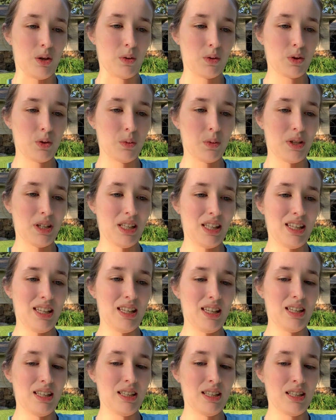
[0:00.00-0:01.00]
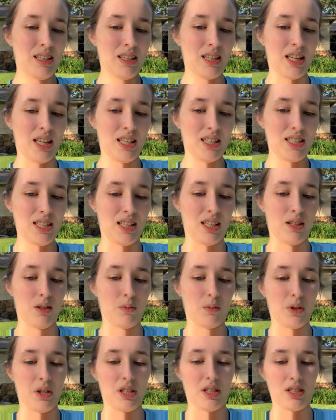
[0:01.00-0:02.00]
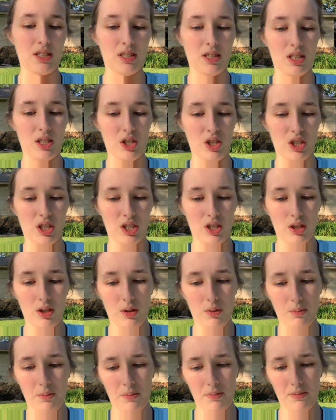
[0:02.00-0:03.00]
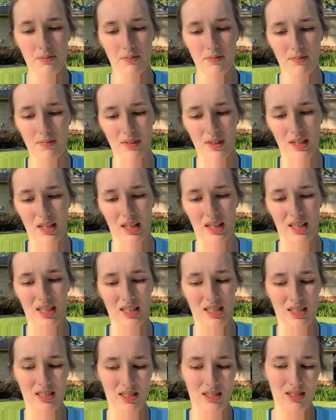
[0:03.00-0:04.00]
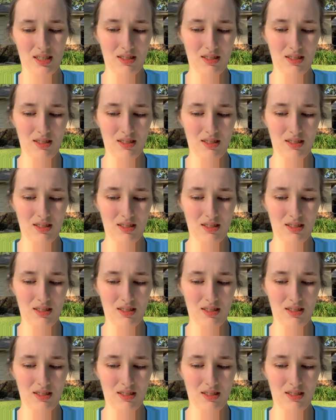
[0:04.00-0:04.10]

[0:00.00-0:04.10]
2018 was the G-tube and